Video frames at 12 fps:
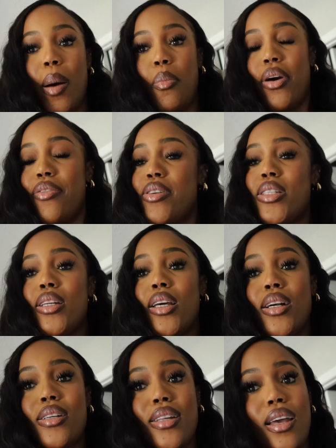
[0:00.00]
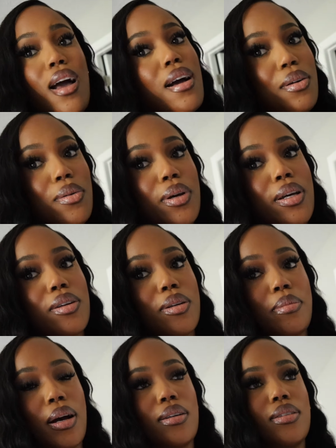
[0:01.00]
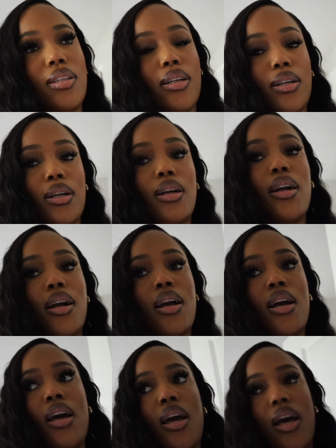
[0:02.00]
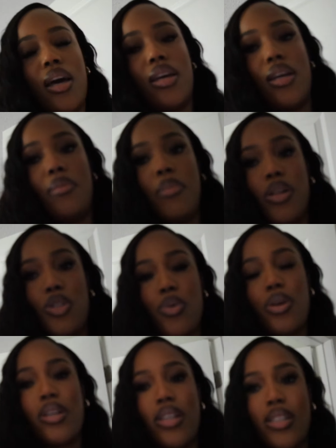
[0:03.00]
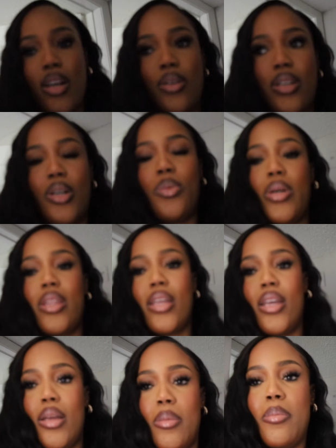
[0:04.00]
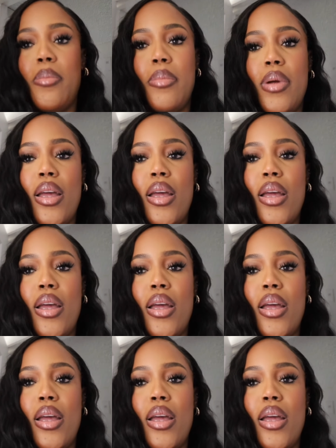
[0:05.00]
My boyfriend's still here, so y'all gonna hear him out there, and my daughter is out there with him,